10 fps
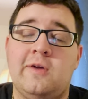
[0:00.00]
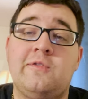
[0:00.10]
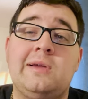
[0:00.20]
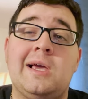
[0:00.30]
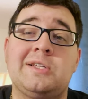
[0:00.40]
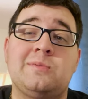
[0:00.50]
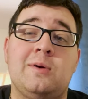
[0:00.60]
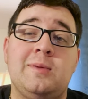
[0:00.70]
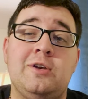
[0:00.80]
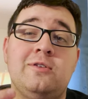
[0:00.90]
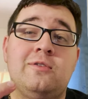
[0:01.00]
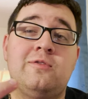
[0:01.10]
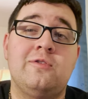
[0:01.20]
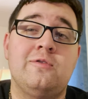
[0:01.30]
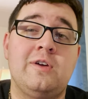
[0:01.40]
if you guys want me to do a
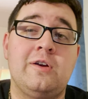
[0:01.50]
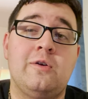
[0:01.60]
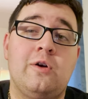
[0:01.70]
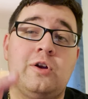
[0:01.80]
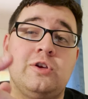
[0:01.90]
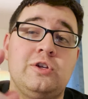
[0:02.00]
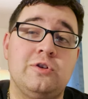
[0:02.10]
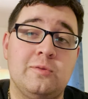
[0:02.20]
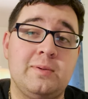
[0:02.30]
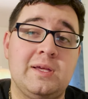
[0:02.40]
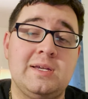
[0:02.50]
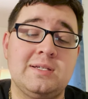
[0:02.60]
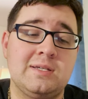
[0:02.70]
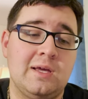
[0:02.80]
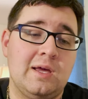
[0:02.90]
food video on your
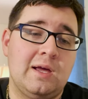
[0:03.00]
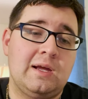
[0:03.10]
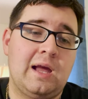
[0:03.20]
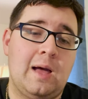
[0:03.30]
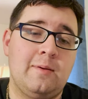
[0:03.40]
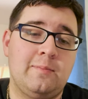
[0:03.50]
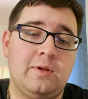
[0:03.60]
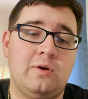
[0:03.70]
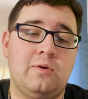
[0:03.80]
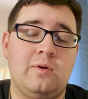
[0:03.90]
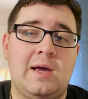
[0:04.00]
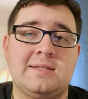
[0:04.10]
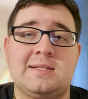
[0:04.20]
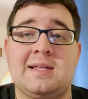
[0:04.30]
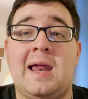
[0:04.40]
place, comment below.
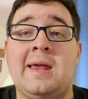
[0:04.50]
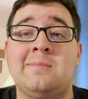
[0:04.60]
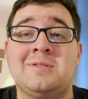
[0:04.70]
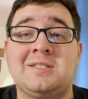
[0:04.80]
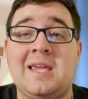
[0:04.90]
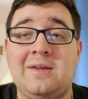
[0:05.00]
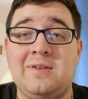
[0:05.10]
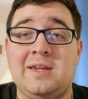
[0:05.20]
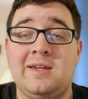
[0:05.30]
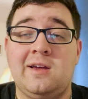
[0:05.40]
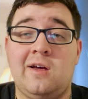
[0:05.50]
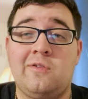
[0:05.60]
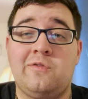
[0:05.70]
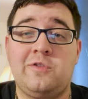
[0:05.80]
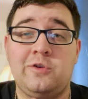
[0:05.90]
As I said, I am saving a
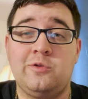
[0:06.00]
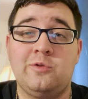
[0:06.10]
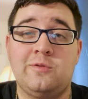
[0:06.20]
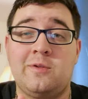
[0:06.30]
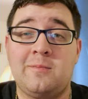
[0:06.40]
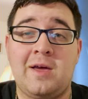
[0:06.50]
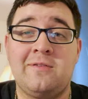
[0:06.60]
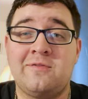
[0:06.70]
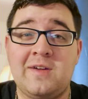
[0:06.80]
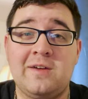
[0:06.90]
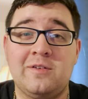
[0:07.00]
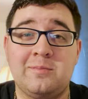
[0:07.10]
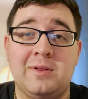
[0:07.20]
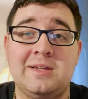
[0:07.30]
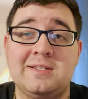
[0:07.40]
few of my favorite
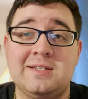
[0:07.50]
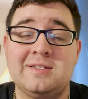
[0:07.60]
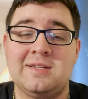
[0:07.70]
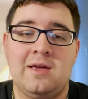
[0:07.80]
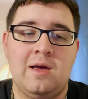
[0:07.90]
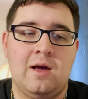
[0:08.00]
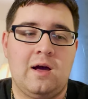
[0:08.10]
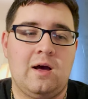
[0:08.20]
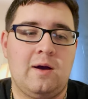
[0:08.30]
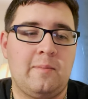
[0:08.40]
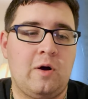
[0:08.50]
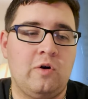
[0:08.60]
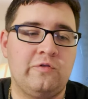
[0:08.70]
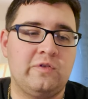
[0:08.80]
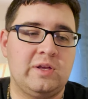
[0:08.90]
places.
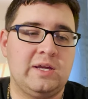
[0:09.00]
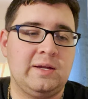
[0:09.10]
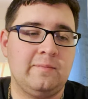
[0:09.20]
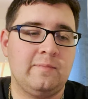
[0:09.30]
Hopefully,